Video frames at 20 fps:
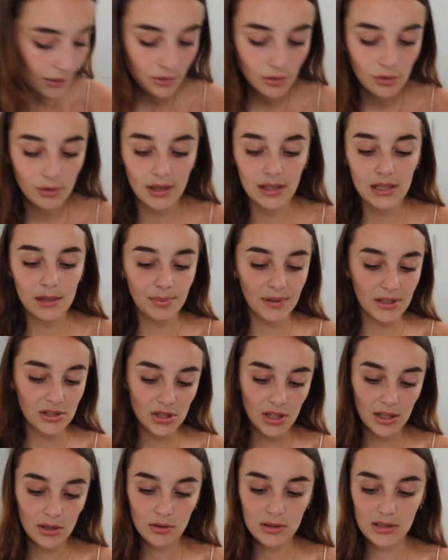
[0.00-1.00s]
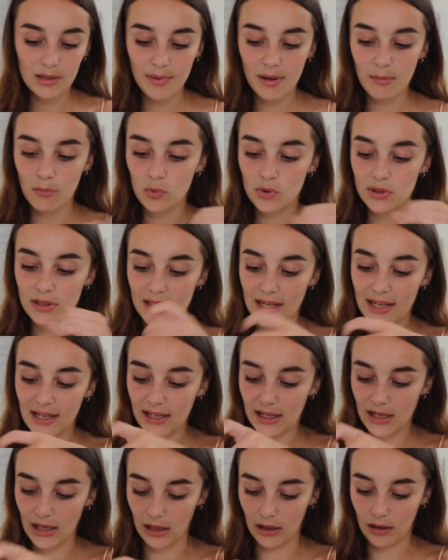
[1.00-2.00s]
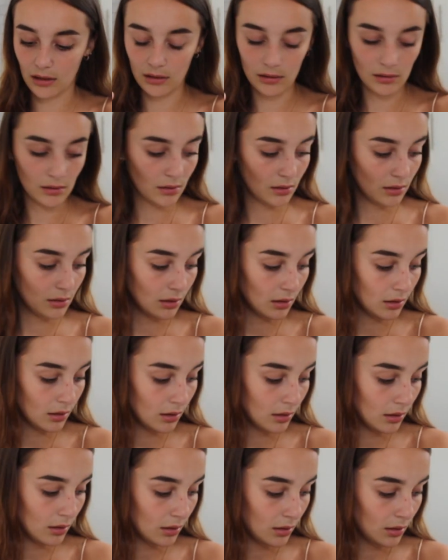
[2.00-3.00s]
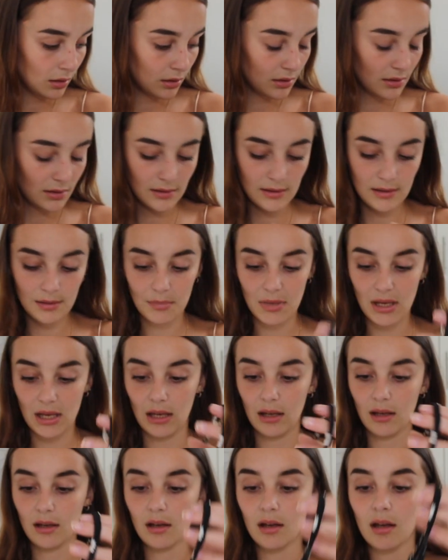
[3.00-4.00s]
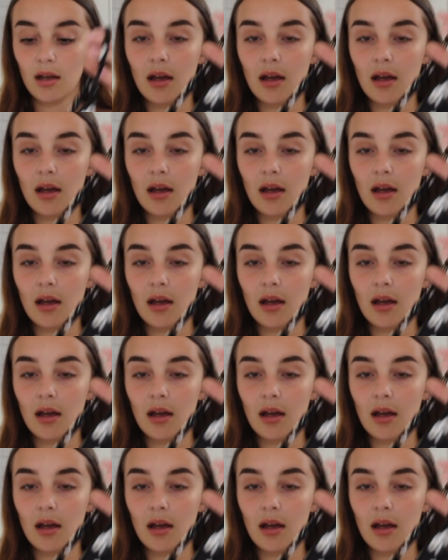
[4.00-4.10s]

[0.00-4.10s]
I don't know, in the picture it looks a bit more slinky to me.